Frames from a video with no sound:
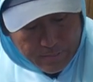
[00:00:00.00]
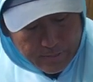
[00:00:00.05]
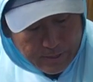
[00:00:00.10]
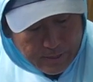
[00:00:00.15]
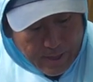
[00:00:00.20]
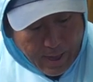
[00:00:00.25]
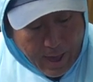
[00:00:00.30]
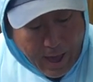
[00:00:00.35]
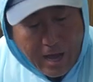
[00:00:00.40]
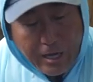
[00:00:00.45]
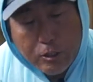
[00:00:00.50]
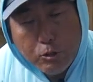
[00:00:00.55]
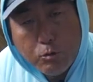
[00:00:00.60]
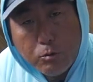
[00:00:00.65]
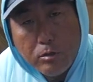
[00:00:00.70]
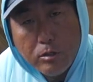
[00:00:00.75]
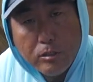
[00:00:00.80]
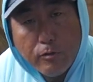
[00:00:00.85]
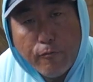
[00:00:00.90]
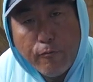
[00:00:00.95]
the
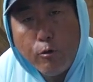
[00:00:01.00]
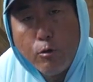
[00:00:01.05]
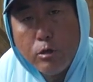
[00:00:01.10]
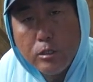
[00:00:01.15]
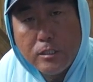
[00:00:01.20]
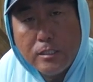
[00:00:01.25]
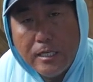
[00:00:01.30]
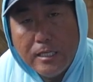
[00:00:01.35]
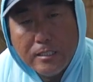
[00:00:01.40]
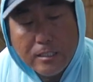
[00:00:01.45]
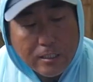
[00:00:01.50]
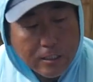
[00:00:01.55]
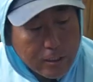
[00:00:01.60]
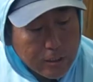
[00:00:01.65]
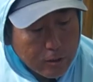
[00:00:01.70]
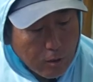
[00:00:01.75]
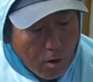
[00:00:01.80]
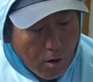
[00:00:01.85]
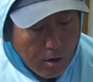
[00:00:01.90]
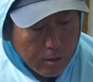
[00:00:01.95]
actual full season
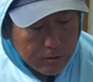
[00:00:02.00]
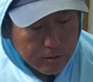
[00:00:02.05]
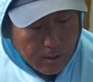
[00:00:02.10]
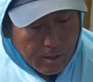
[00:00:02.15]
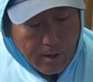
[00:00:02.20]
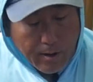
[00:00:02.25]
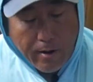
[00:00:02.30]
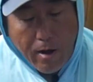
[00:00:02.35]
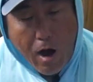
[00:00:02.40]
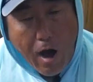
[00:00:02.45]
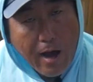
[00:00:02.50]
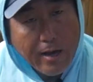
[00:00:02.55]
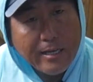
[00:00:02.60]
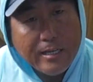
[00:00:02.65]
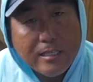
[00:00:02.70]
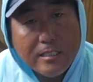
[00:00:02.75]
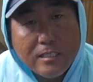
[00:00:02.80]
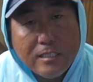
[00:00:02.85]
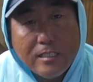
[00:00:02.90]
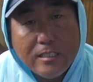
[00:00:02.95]
starts on August